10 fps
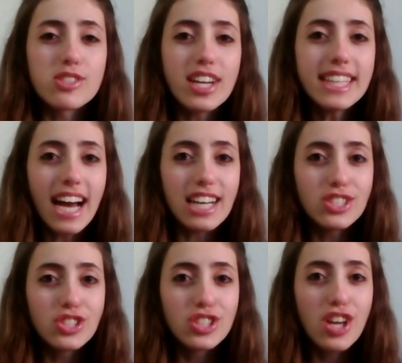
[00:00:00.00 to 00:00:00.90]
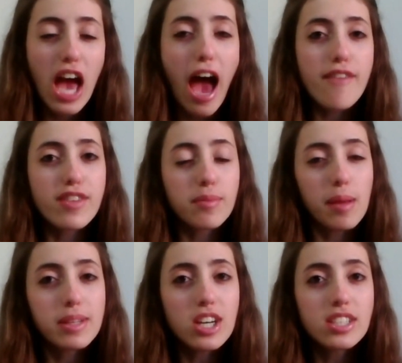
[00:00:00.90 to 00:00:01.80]
name is Rind Hage. I'm
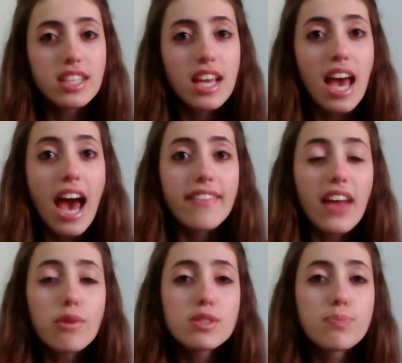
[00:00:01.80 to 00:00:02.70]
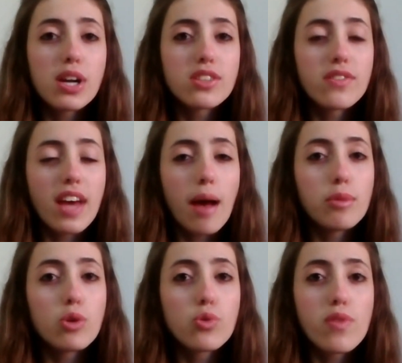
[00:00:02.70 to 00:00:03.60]
from Lebanon, and I was part of the
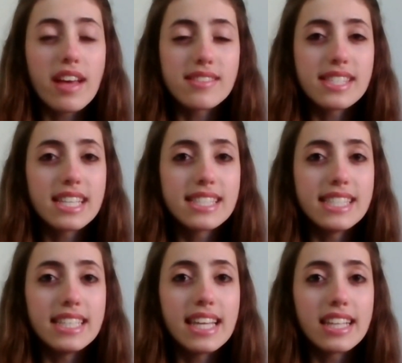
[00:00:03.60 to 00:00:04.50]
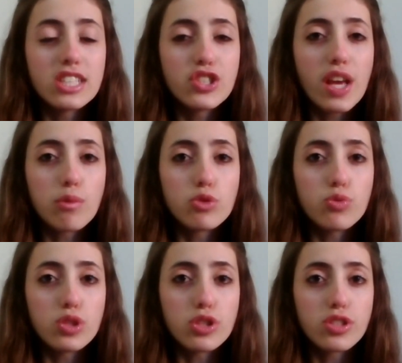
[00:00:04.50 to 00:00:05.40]
MLOW 2016 English
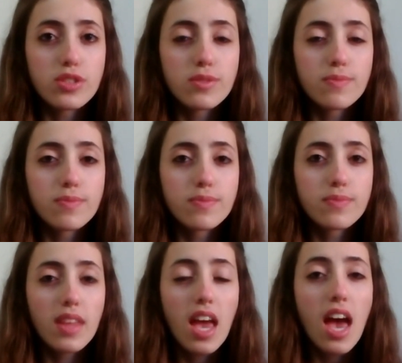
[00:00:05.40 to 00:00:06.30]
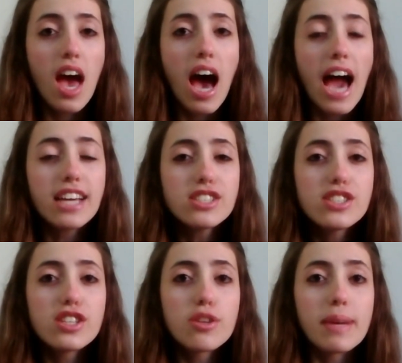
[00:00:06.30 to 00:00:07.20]
language winners. I
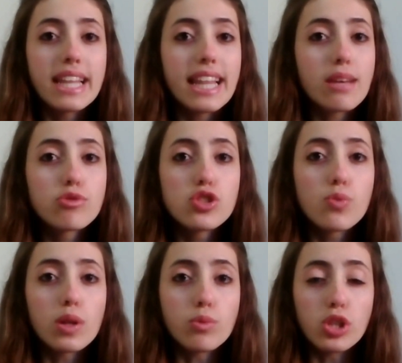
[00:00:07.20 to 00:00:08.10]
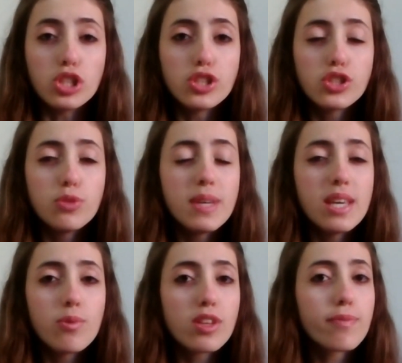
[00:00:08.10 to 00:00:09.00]
consider Many Languages One World to
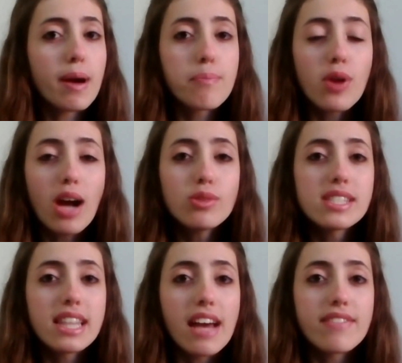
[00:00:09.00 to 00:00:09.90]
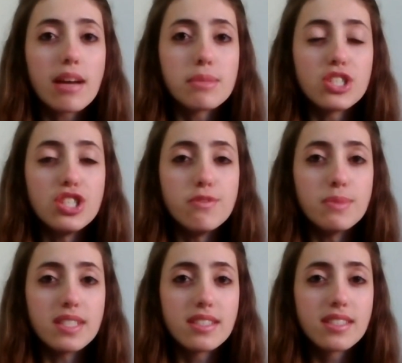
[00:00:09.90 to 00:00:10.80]
be one of my proudest lifetime
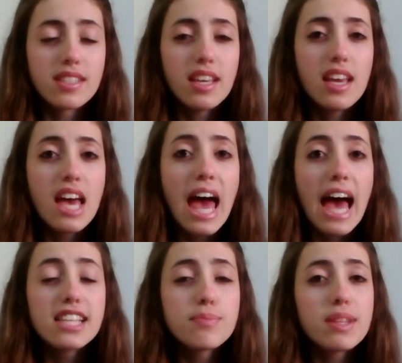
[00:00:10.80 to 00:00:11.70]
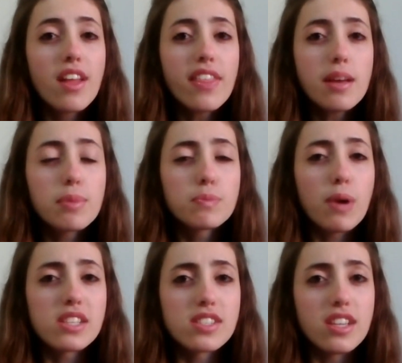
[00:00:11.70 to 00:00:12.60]
achievements. It's been nothing
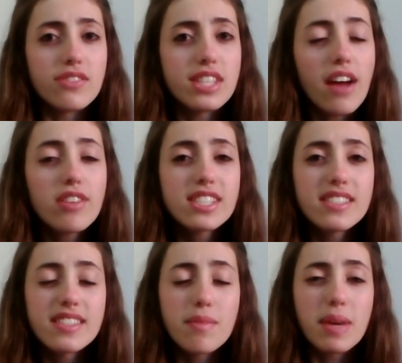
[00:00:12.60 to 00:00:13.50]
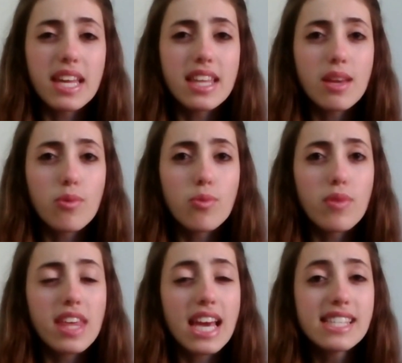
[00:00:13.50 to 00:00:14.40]
but positives ever since the beginning
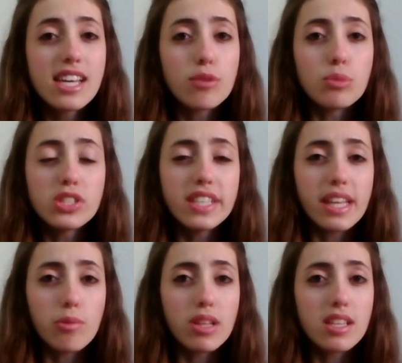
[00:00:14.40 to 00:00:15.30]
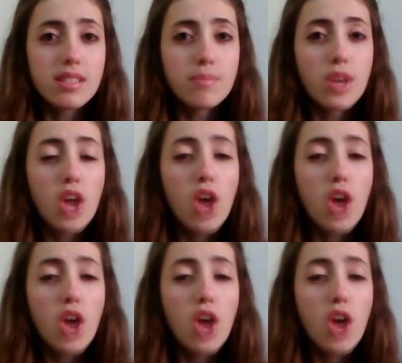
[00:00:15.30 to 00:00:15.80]
with the essay on multilingualism.